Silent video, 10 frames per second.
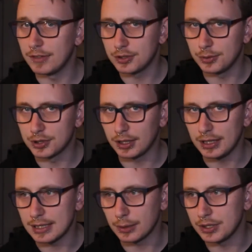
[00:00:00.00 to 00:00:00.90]
two studies
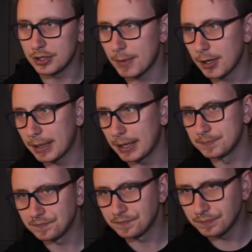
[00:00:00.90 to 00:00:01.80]
that we just spoke about.
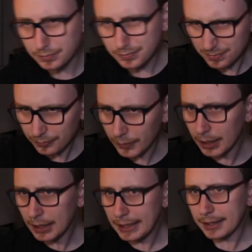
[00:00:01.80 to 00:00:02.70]

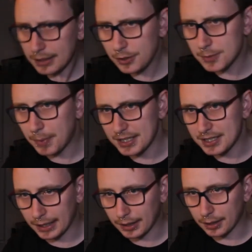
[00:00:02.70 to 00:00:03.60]
He continues by
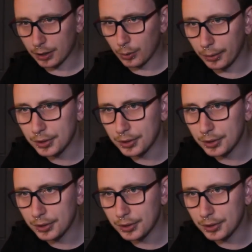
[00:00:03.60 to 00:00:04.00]
saying, and I quote,